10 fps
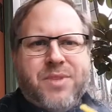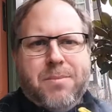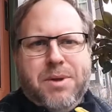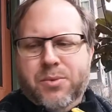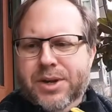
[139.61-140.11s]

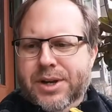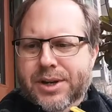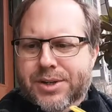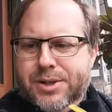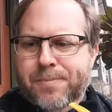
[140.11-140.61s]
a bit
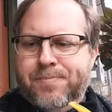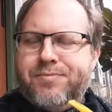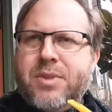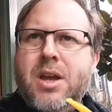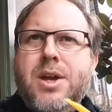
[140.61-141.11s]
windy too.
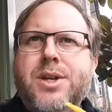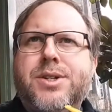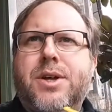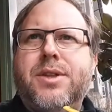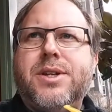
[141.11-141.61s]

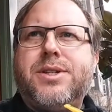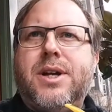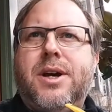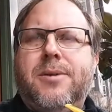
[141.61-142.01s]
So this